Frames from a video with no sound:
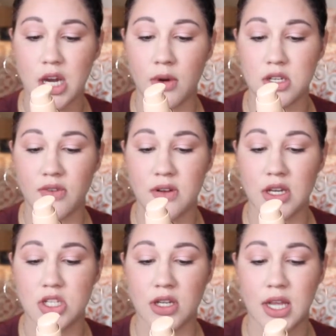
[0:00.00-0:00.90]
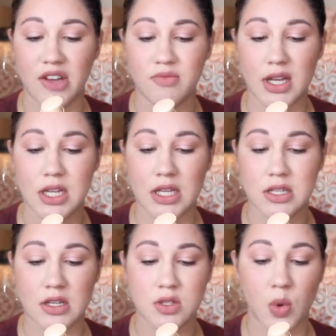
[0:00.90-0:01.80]
Airbrush Foundation. I have mine
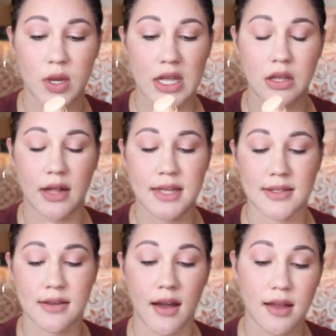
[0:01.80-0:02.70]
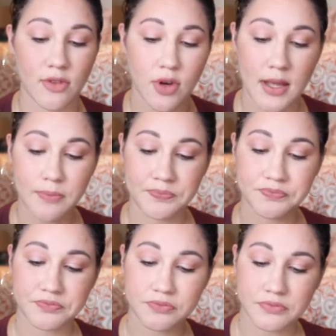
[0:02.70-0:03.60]
in 20 Classic Ivory.
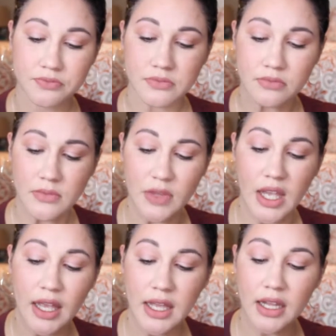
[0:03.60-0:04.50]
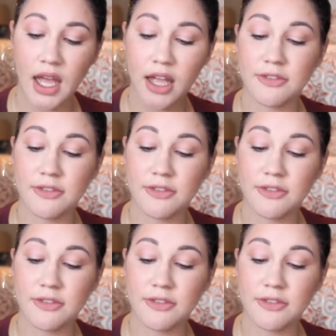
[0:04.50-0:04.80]
And I